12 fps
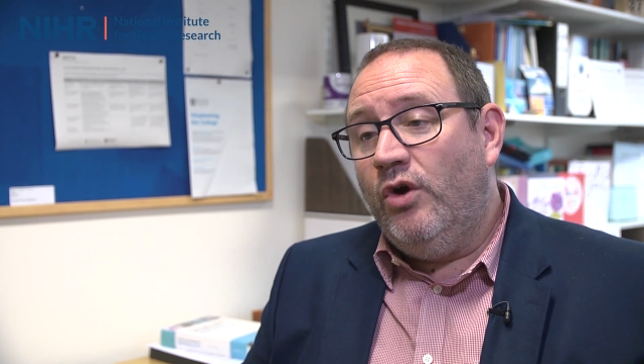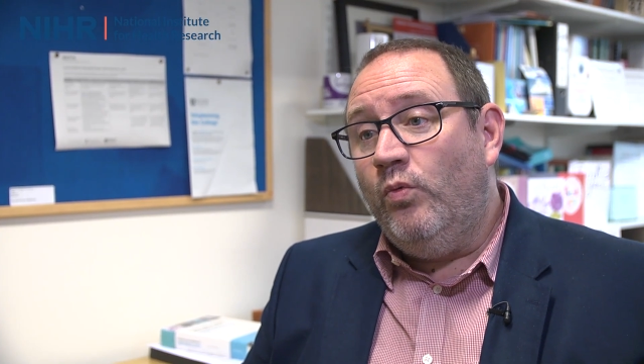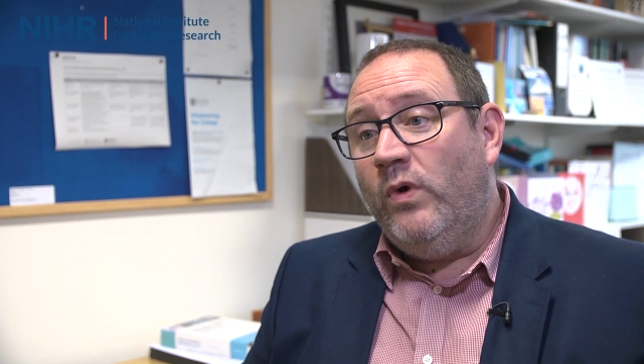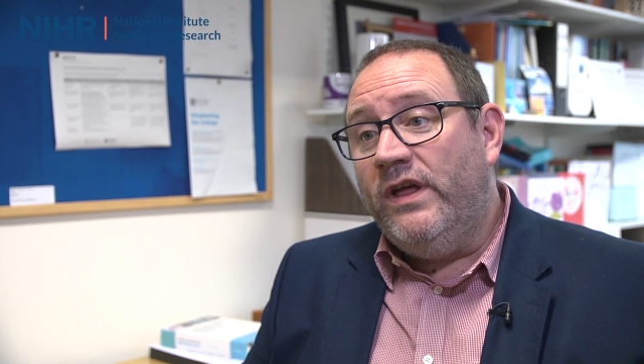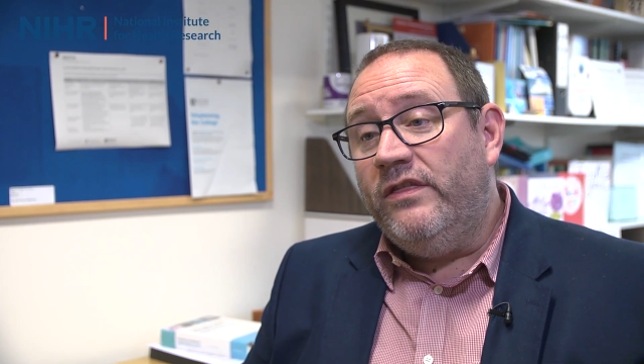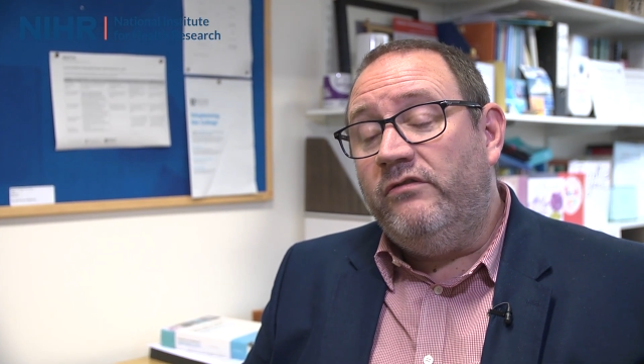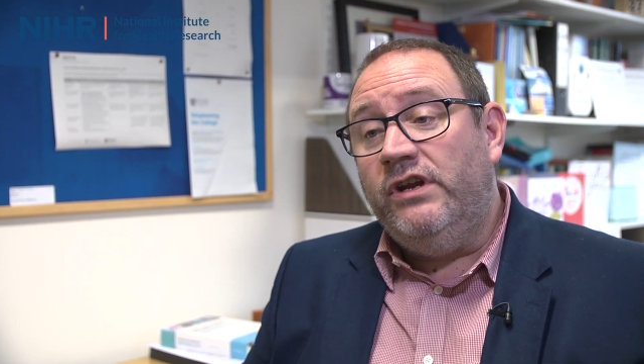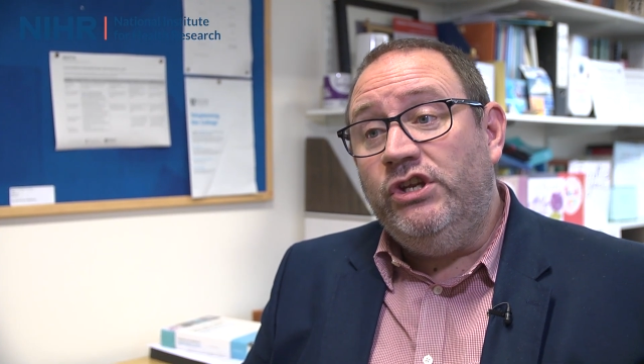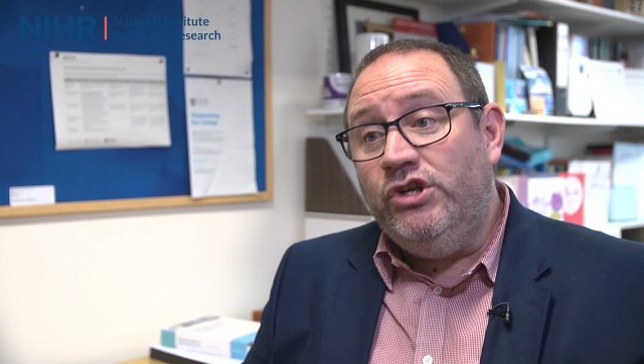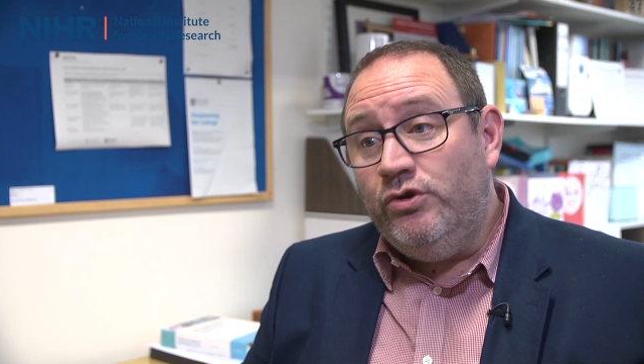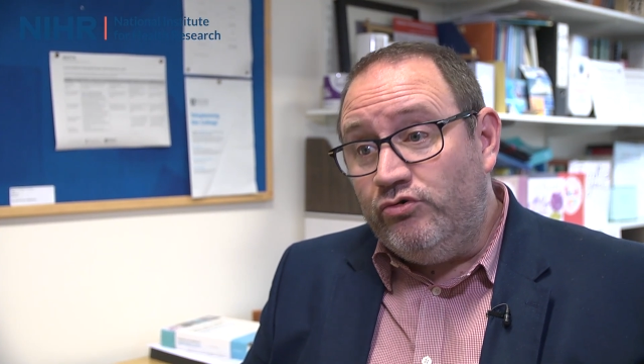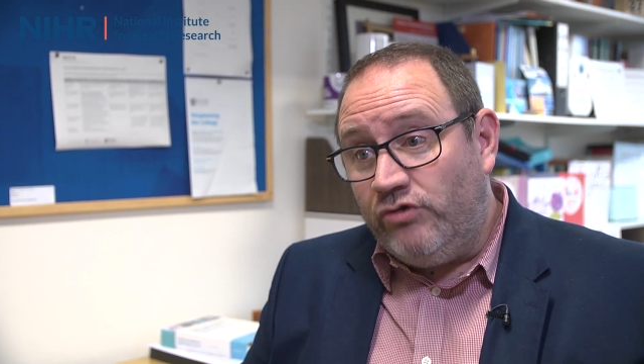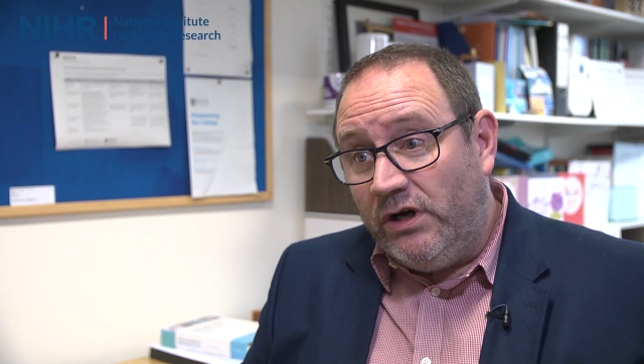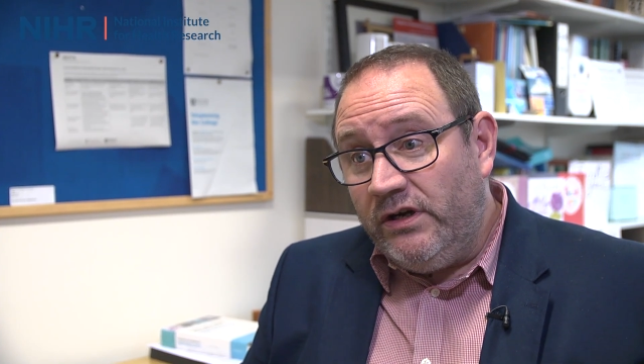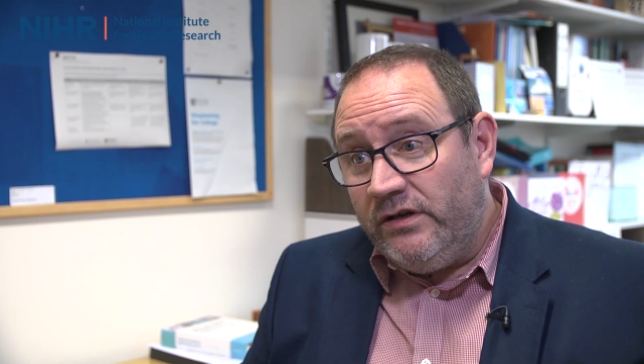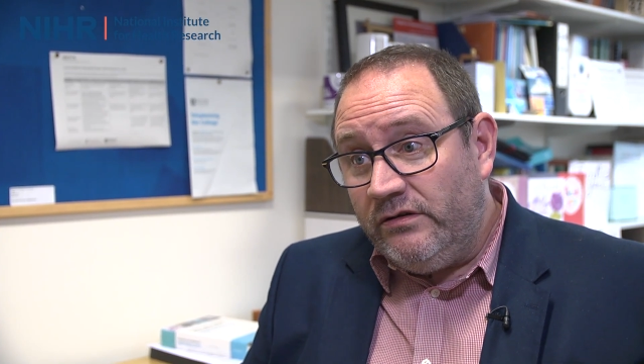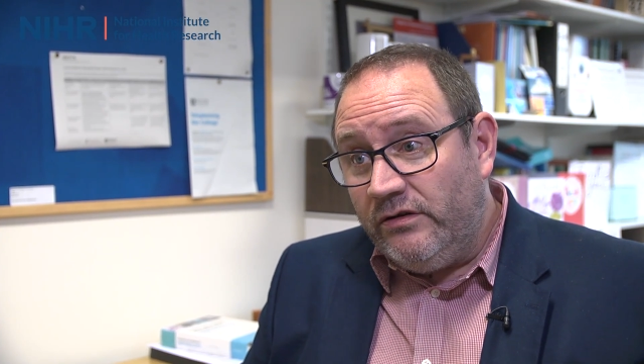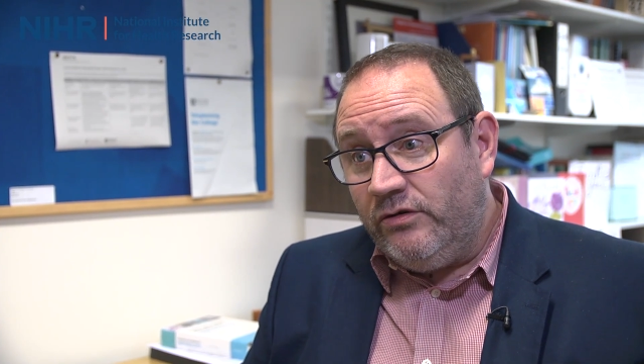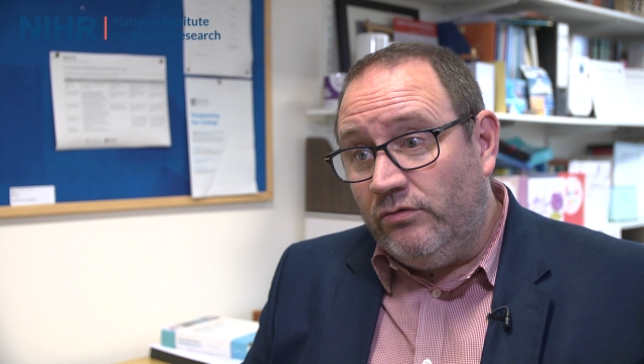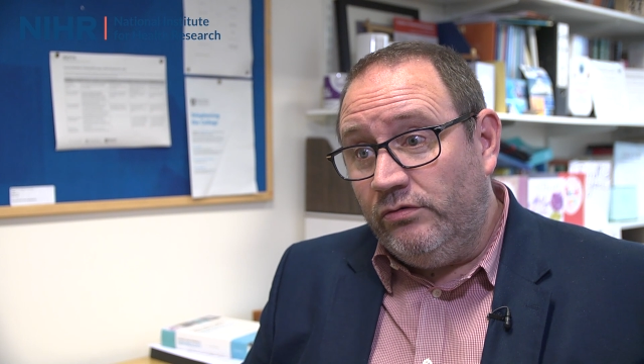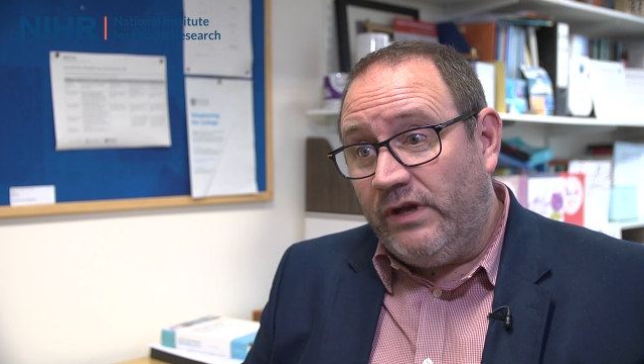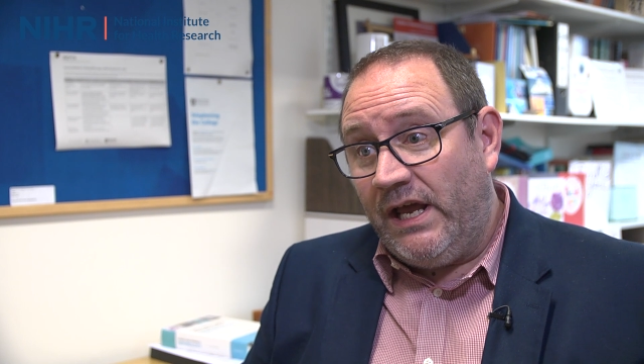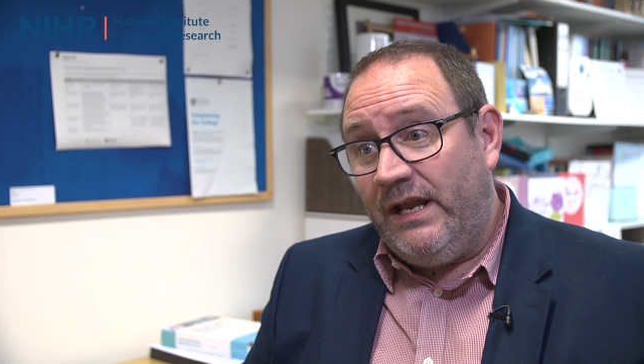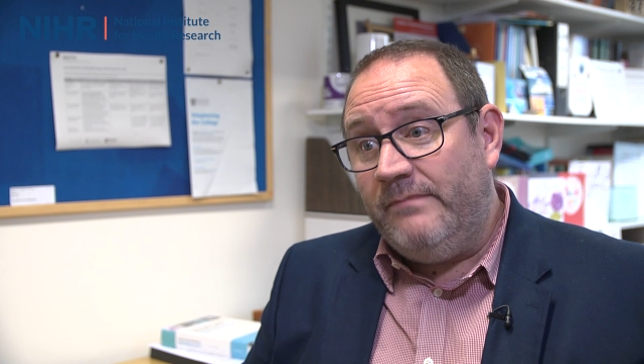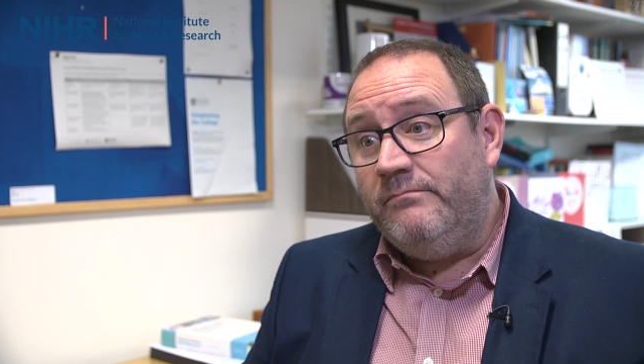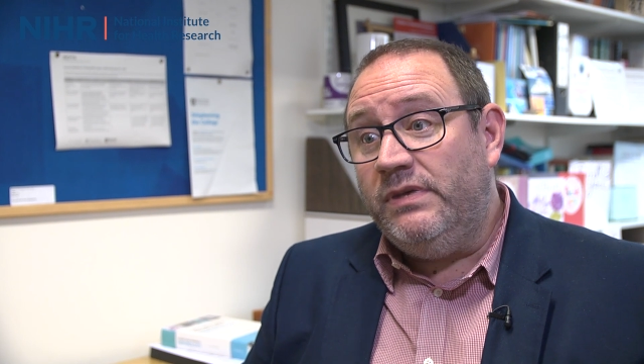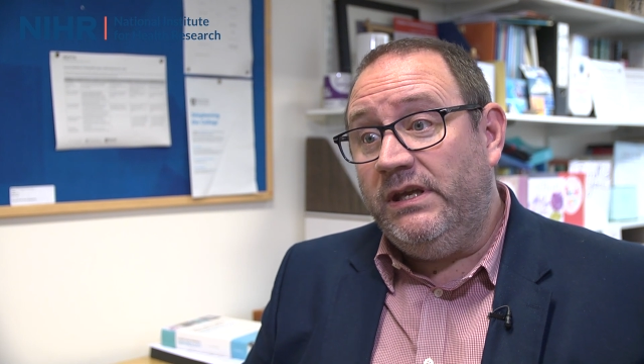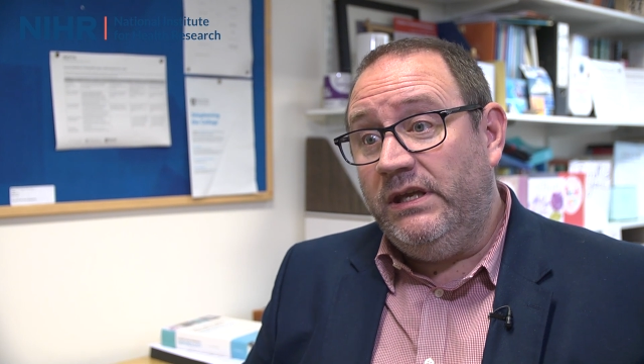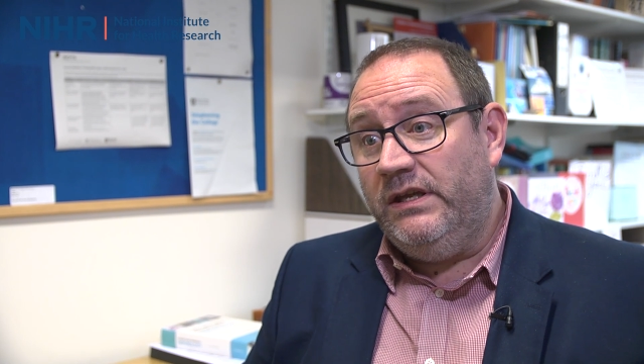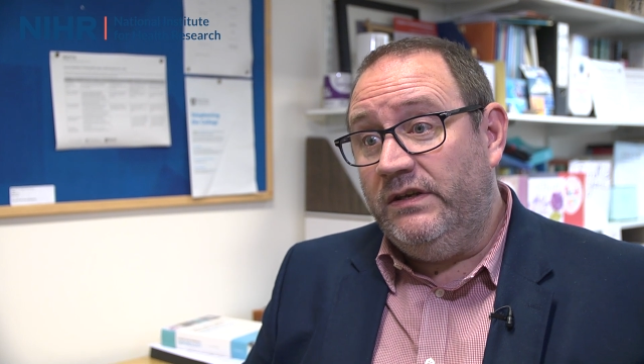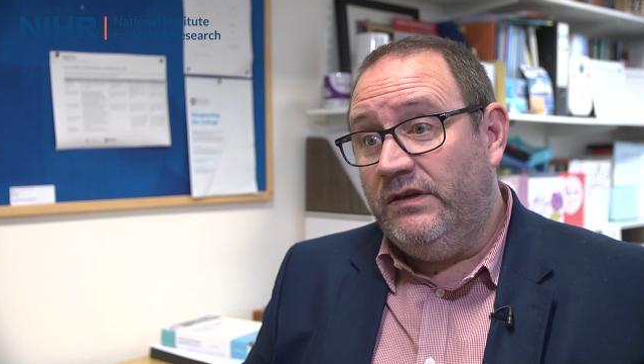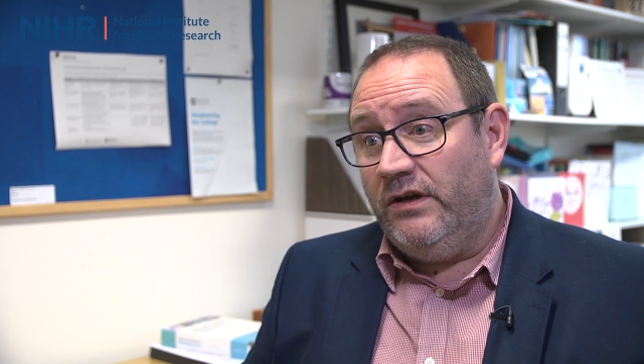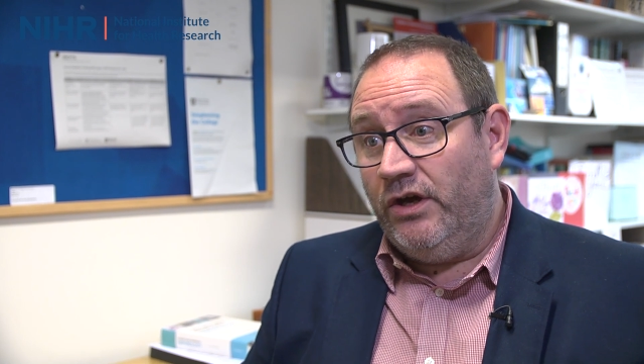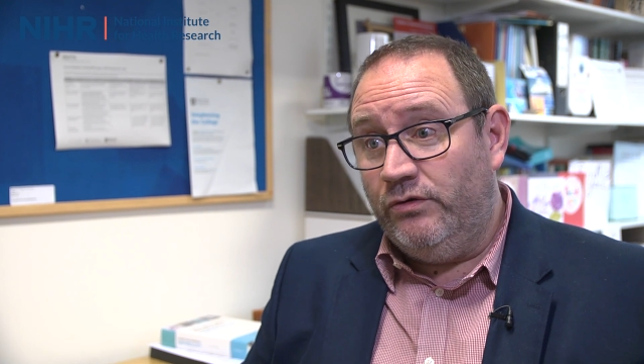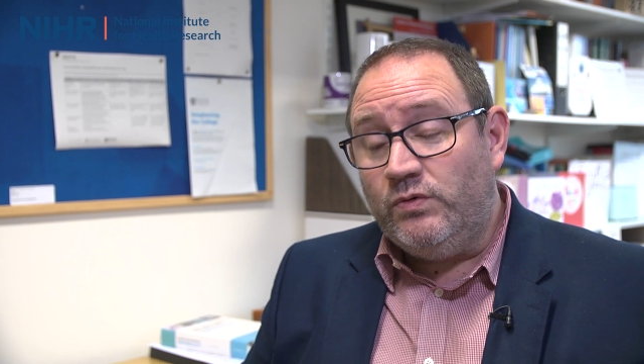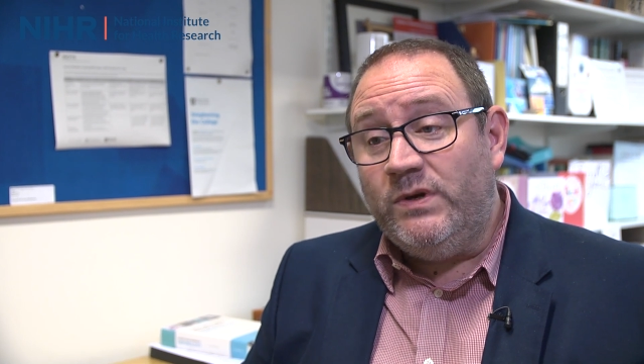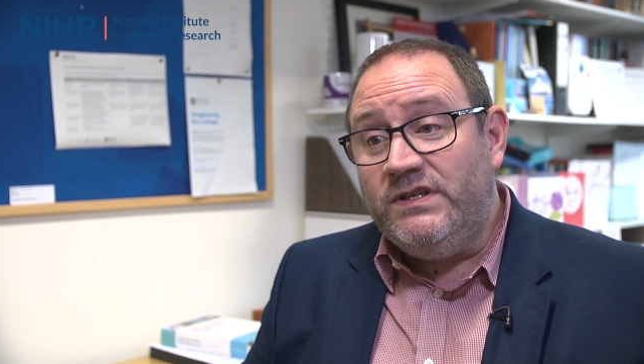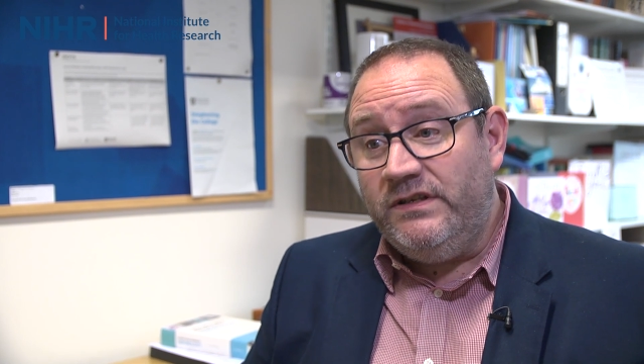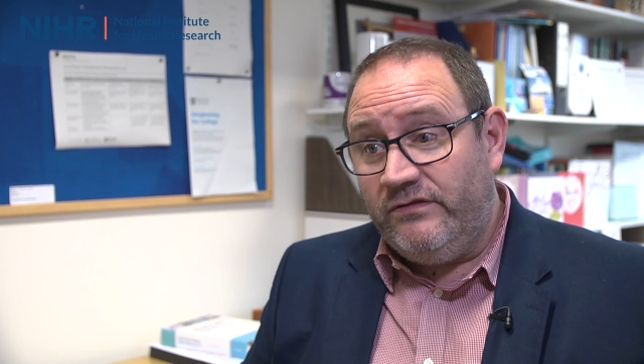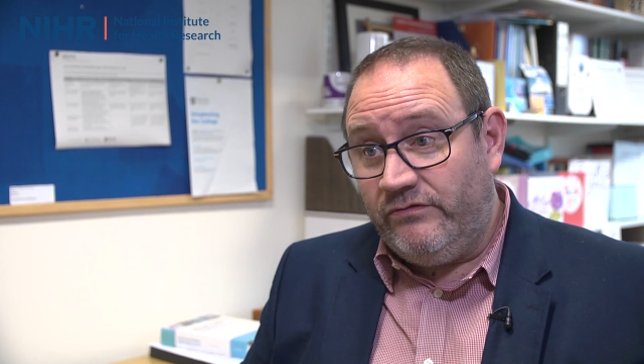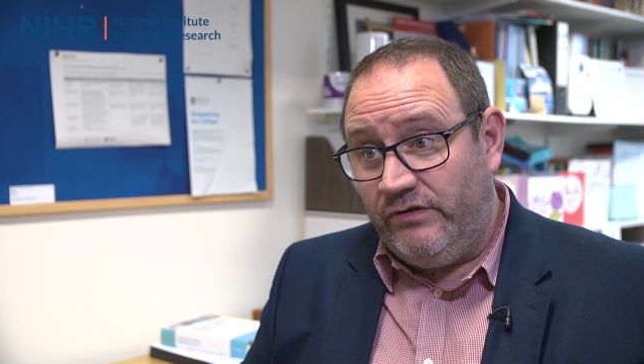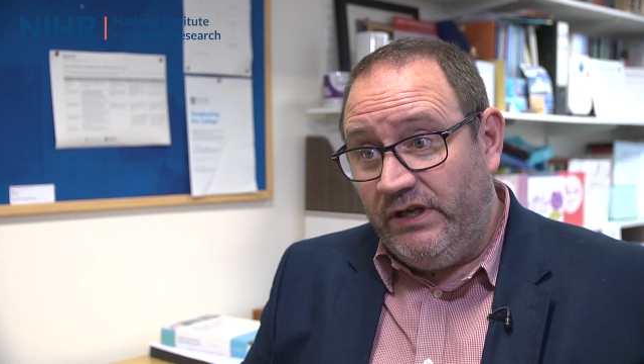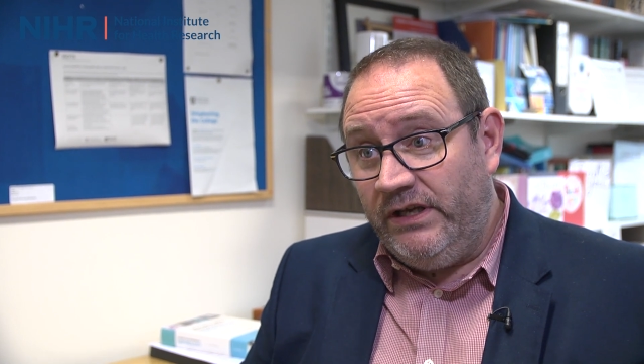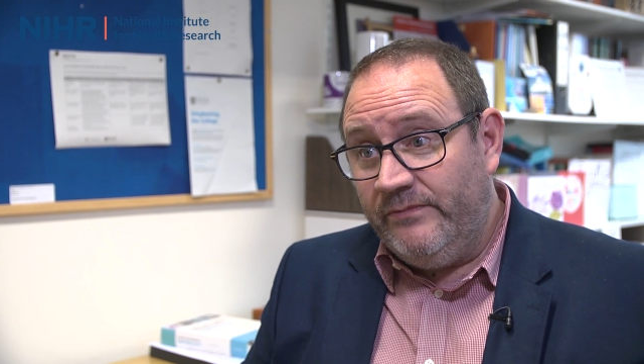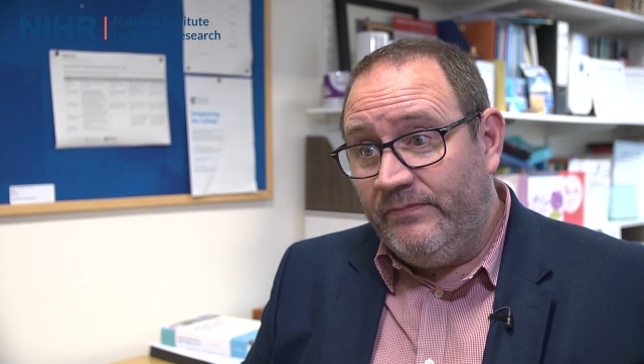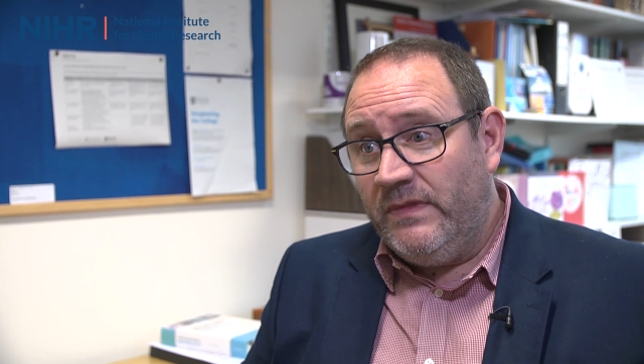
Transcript: whether a new drug called LNP023